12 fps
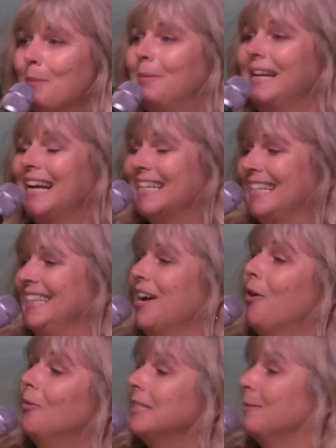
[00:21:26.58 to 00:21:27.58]
But actually,
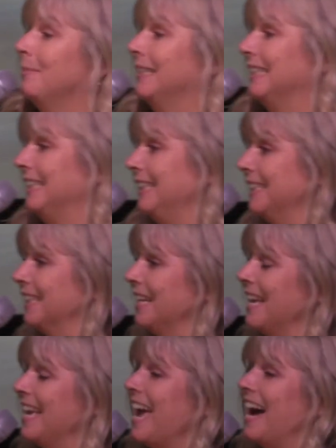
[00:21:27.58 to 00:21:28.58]
ultimately,
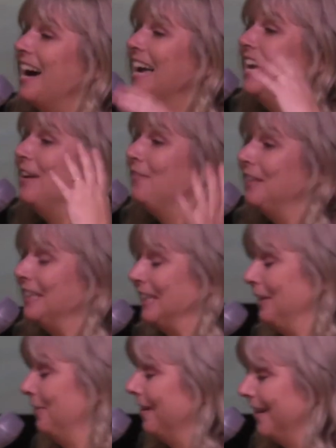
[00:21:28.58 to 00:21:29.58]
our
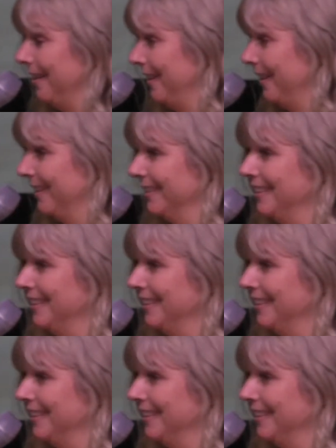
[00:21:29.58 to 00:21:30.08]
Heavenly Father,